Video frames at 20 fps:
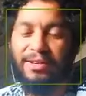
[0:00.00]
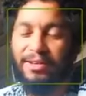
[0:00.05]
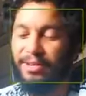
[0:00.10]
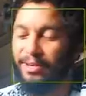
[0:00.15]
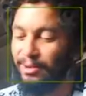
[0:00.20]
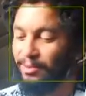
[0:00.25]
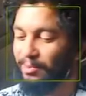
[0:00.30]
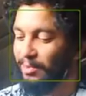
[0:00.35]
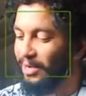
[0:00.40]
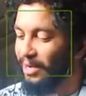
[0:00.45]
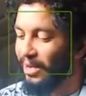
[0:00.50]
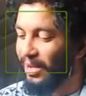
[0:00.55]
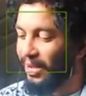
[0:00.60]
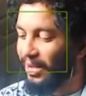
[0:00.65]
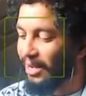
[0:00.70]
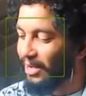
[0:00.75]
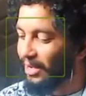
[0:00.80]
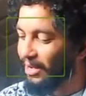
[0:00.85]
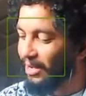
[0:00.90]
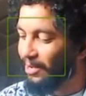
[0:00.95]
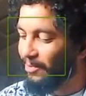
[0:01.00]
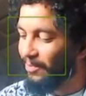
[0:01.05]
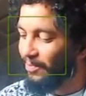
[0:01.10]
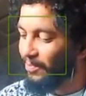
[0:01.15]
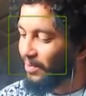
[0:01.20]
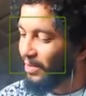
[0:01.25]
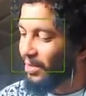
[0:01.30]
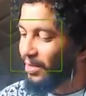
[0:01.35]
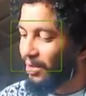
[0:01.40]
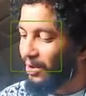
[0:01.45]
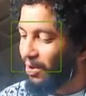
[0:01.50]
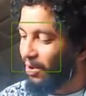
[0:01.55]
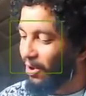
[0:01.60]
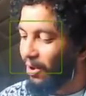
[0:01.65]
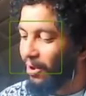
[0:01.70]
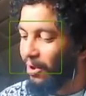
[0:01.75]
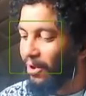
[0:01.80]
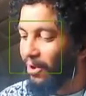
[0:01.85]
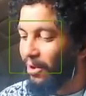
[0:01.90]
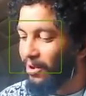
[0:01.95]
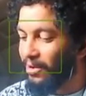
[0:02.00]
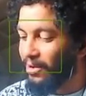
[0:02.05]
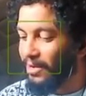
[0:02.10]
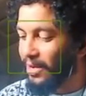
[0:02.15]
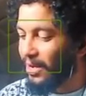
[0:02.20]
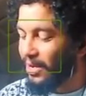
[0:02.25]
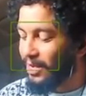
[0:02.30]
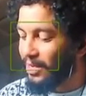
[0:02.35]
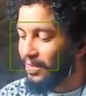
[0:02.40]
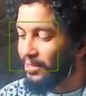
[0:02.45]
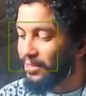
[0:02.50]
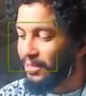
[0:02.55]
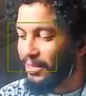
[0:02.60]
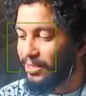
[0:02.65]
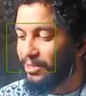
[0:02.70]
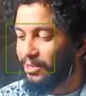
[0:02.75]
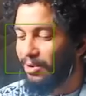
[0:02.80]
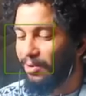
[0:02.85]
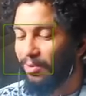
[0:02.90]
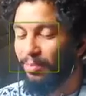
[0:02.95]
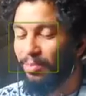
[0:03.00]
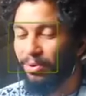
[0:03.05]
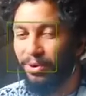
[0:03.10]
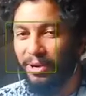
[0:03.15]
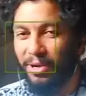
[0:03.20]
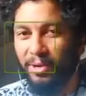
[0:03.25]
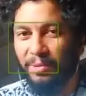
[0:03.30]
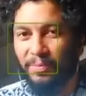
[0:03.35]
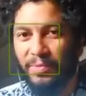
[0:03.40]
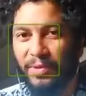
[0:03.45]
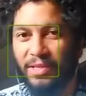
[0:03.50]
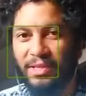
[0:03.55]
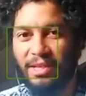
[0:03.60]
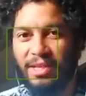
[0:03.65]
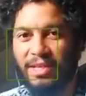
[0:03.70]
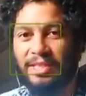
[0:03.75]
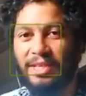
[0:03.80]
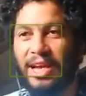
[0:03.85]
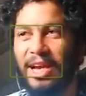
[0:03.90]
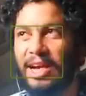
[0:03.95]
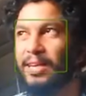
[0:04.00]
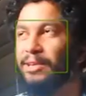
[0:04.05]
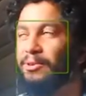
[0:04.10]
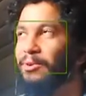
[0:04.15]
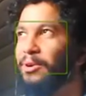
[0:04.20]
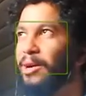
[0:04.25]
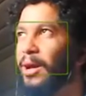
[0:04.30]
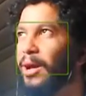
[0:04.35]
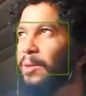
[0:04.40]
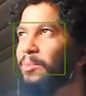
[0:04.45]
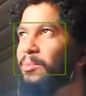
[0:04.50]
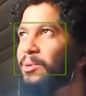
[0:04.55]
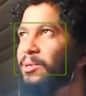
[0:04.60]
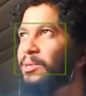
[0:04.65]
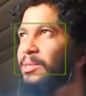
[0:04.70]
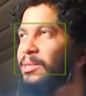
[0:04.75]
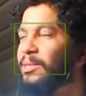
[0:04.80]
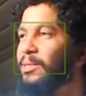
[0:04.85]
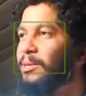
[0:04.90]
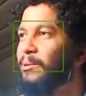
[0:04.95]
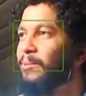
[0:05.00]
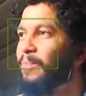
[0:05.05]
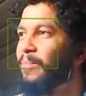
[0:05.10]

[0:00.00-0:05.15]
You know what I mean? Like all that. That's on point. That's exactly what happens.